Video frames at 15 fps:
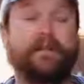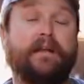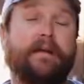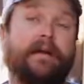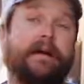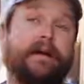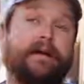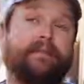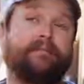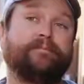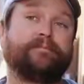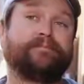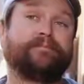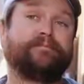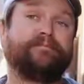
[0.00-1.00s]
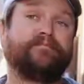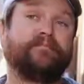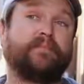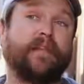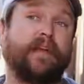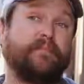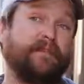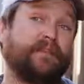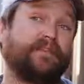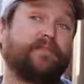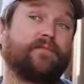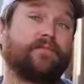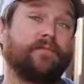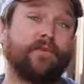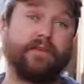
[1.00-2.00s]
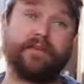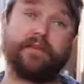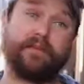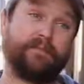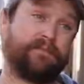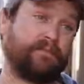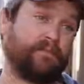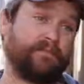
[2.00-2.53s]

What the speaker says: I've made some really